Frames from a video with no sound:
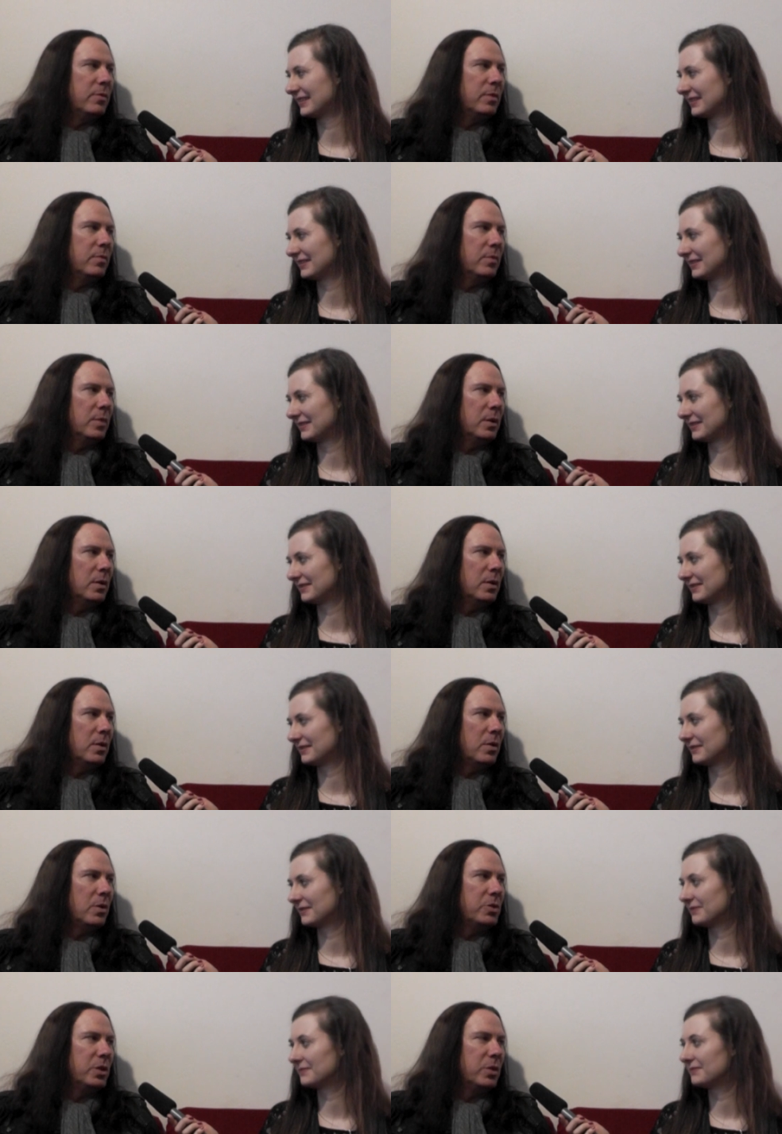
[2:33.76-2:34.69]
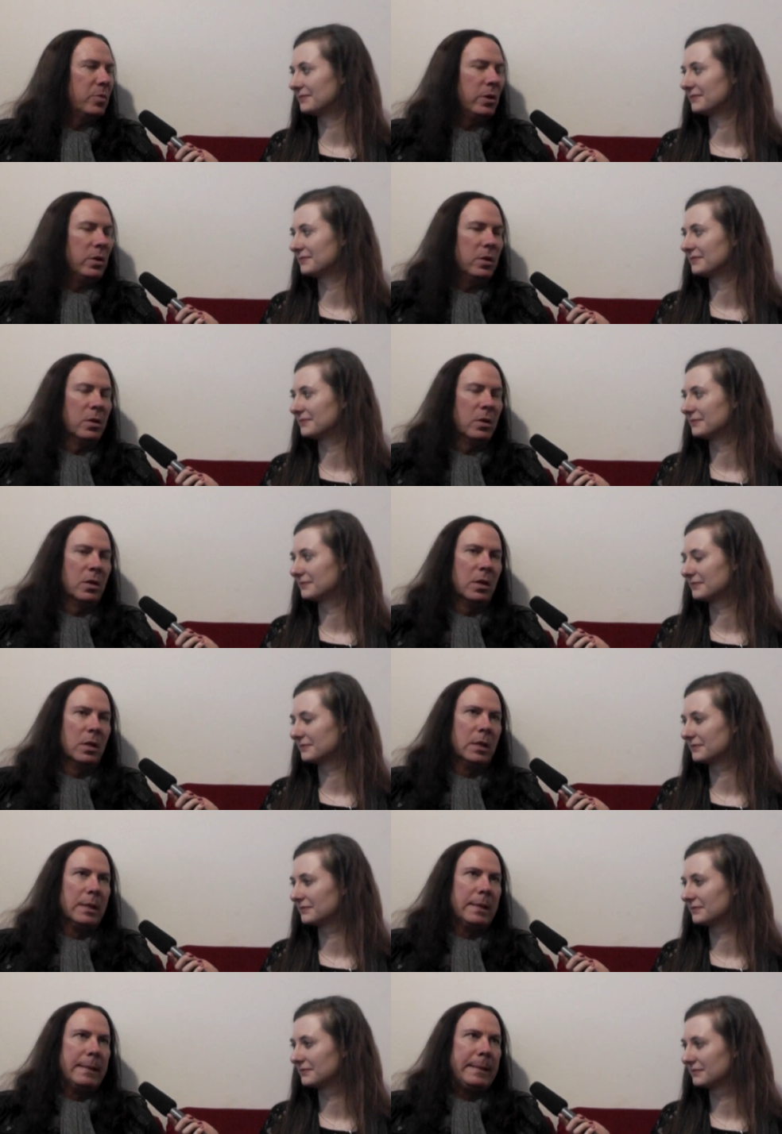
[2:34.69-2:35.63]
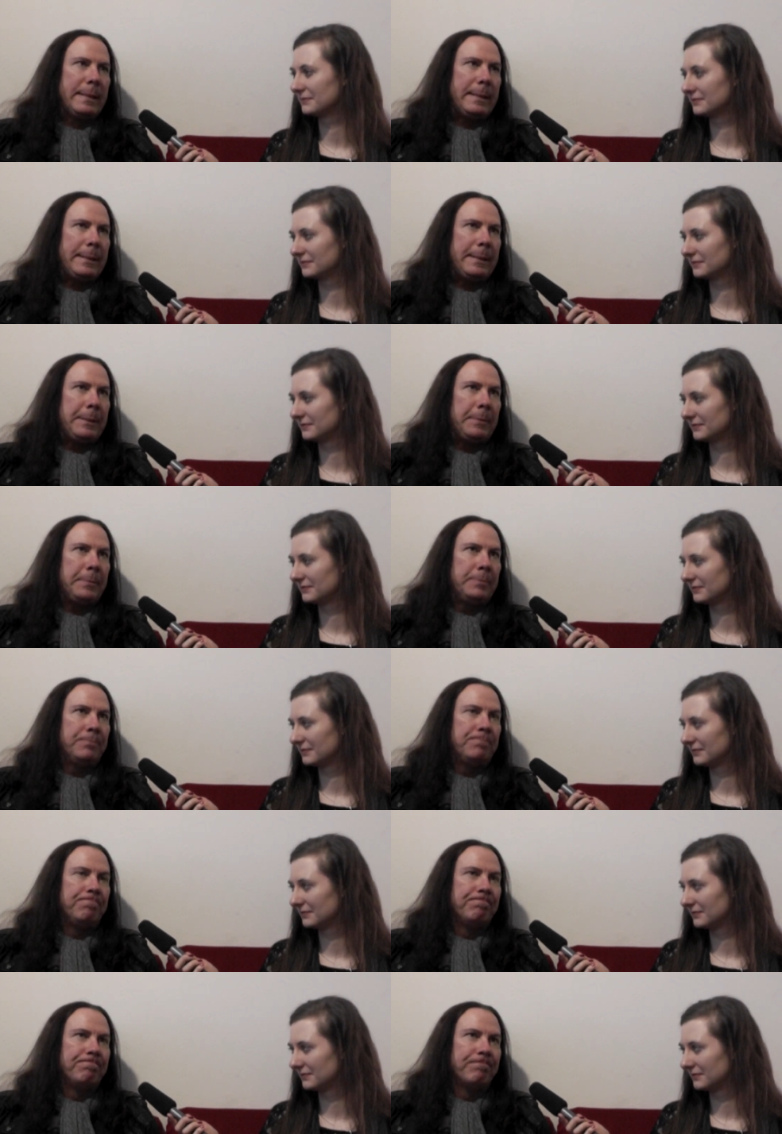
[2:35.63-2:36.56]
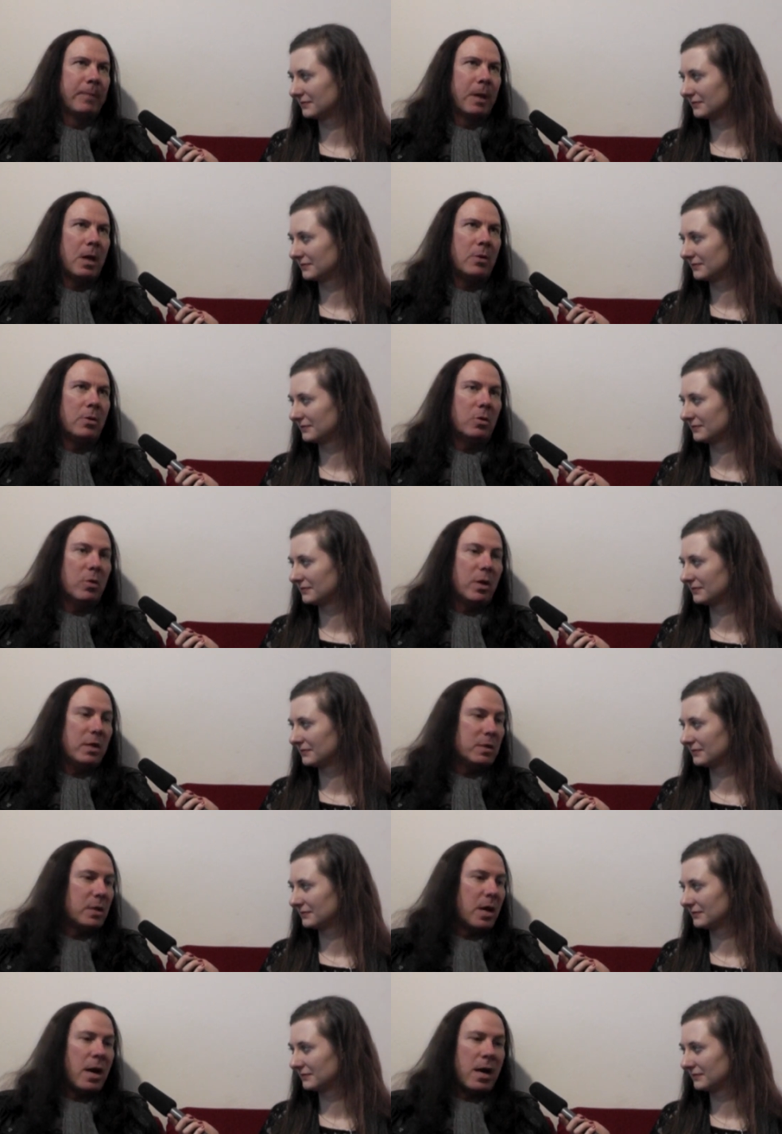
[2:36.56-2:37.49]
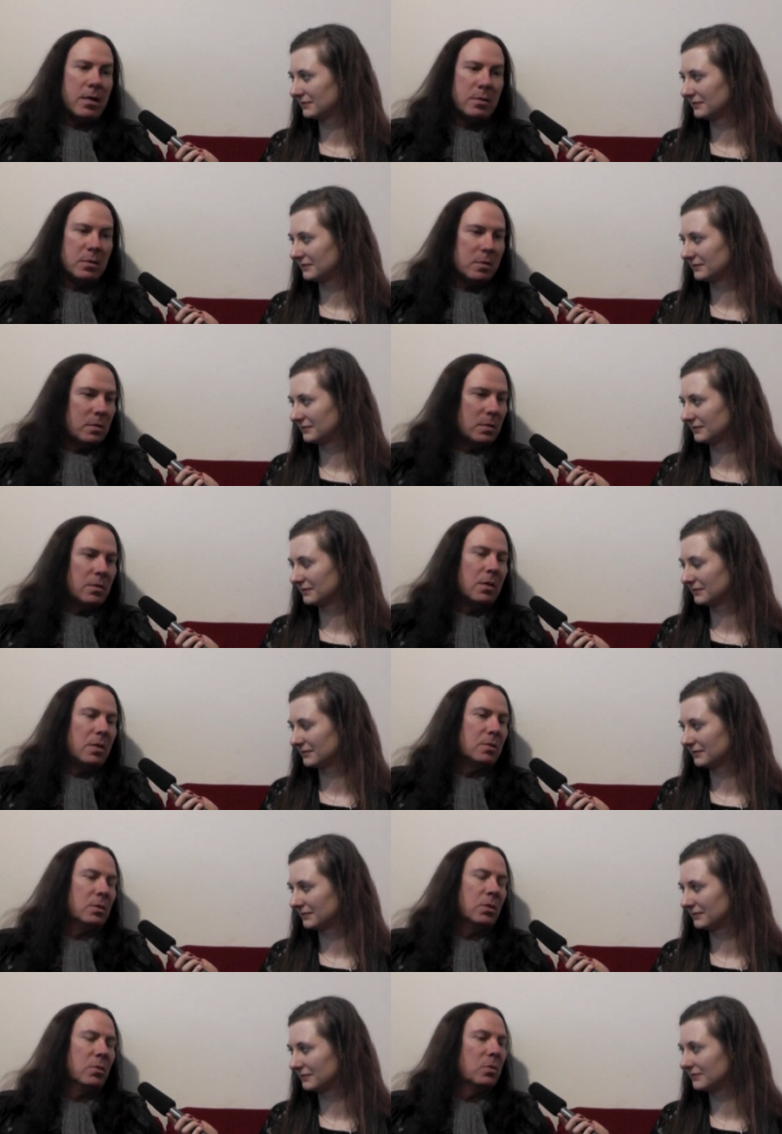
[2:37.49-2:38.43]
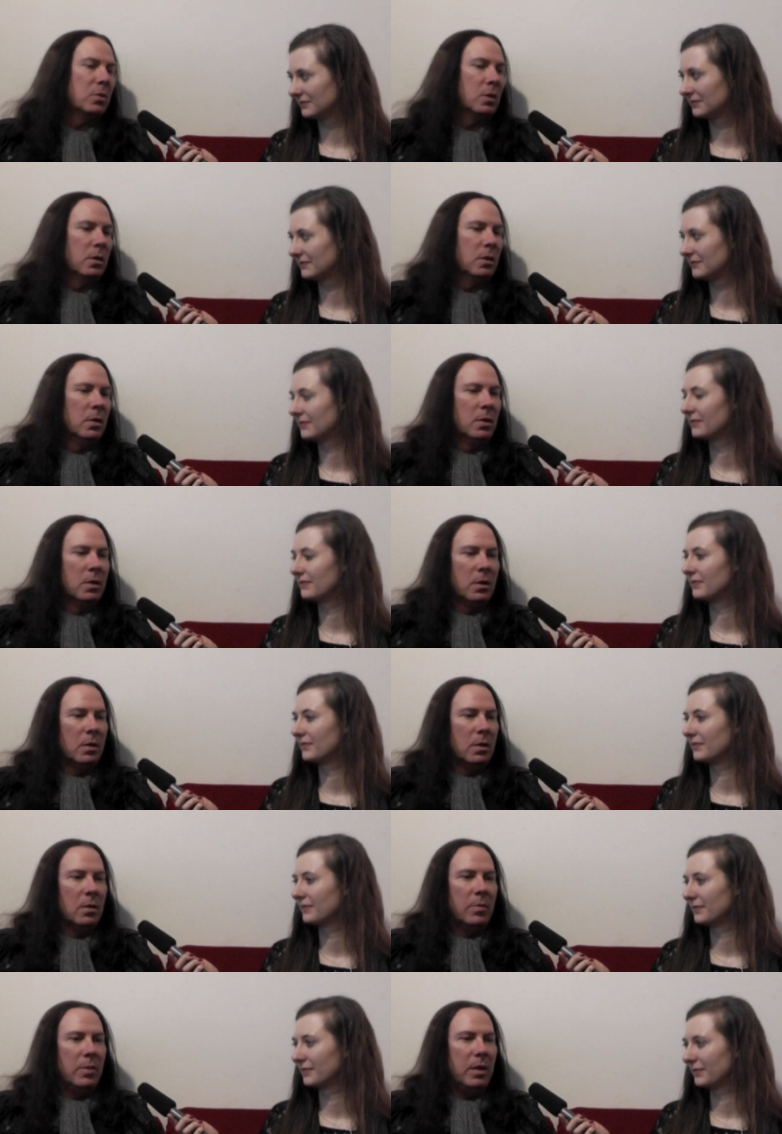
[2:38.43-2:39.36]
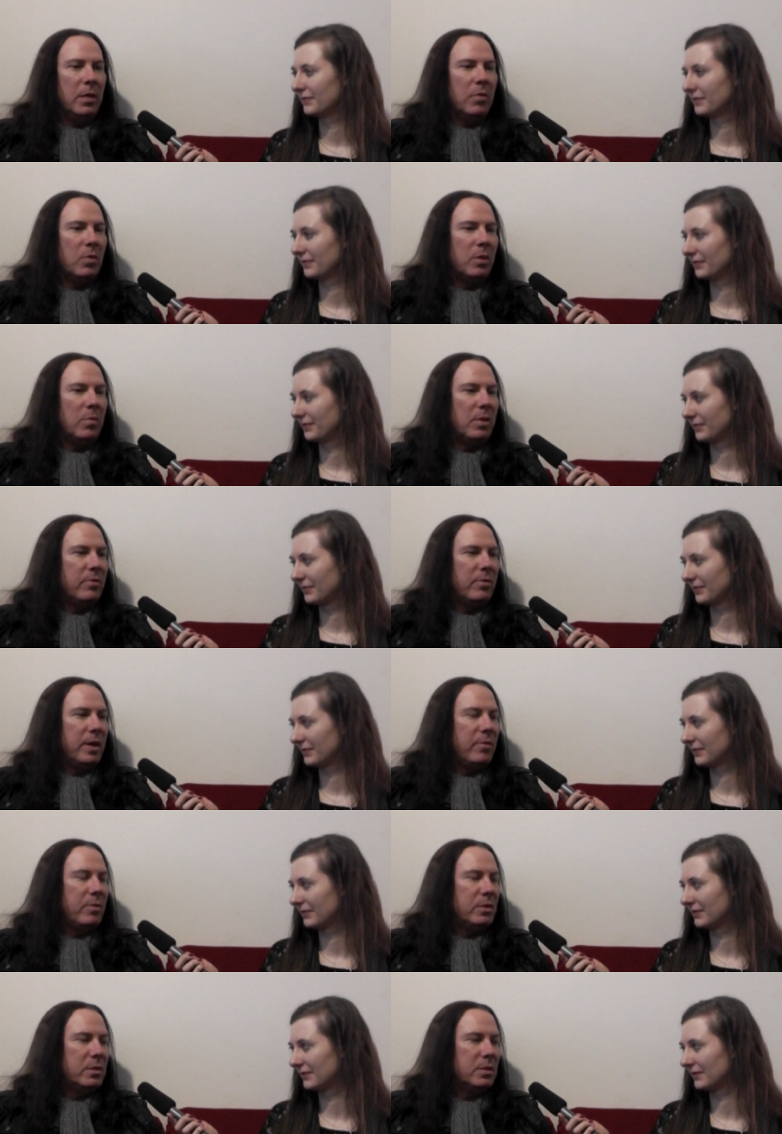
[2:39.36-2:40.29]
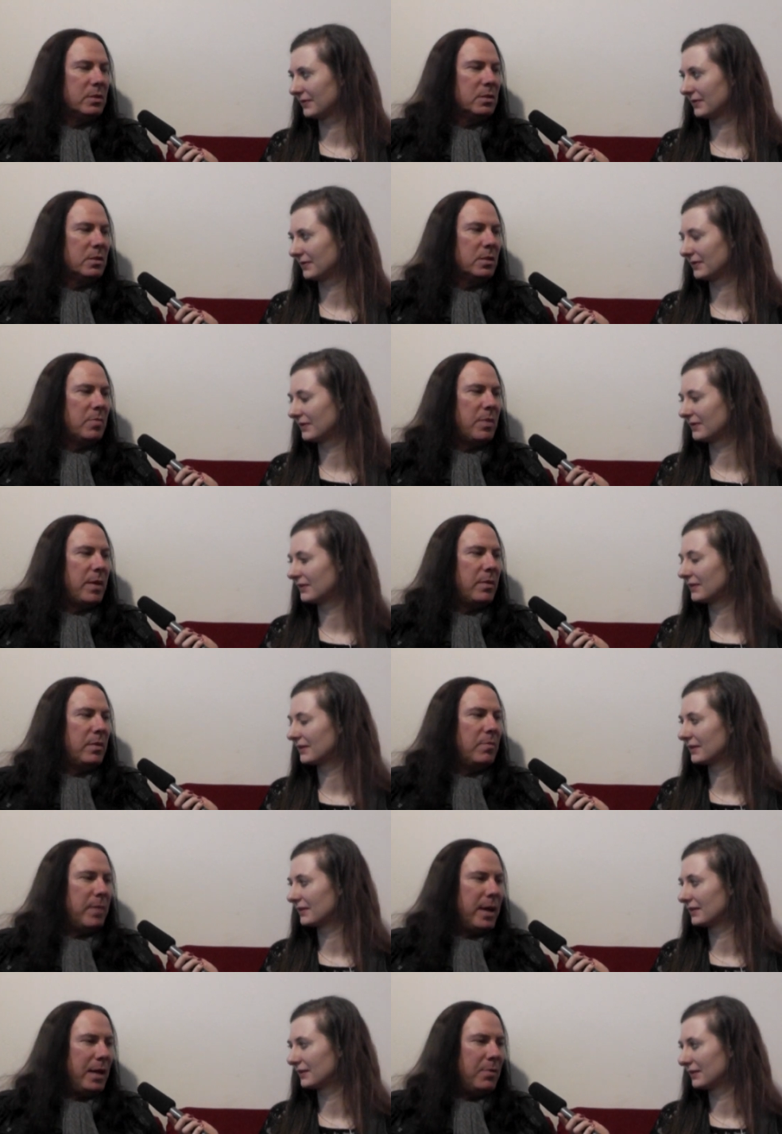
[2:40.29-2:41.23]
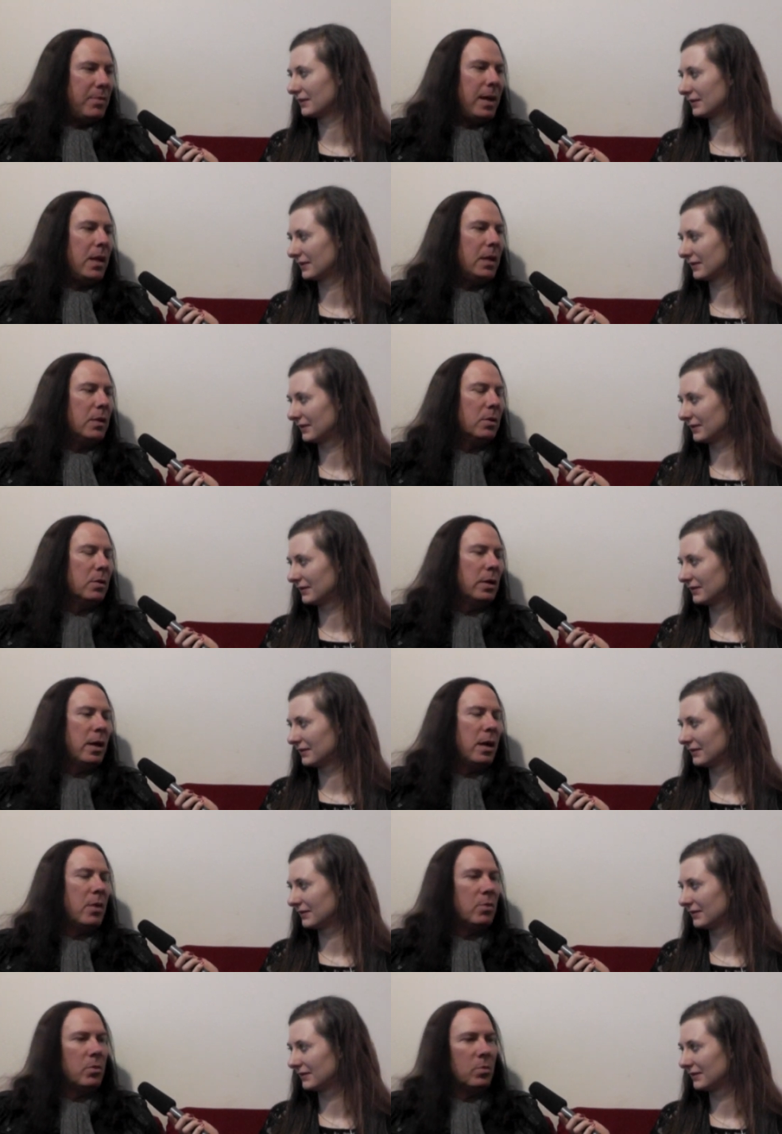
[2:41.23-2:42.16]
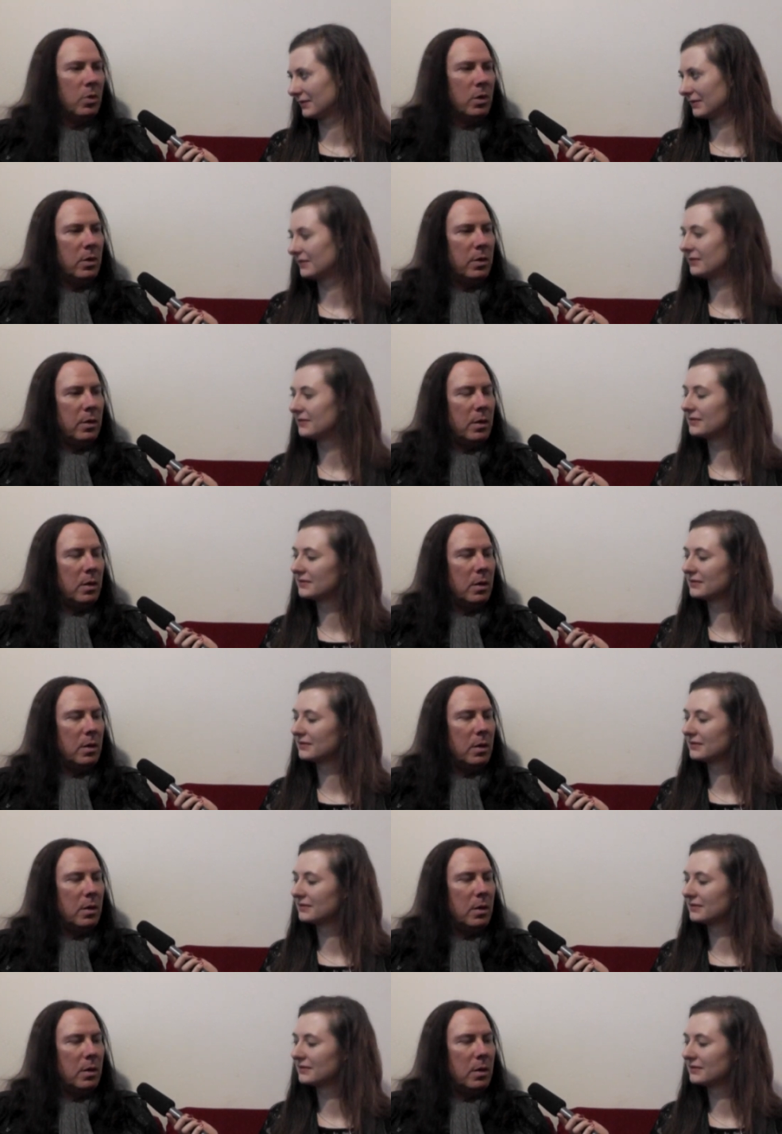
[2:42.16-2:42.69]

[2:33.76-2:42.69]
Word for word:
Speaker 1: from Arch Enemy. Under Grey Skies is also become one of my favorites. It's the main ballad on the album with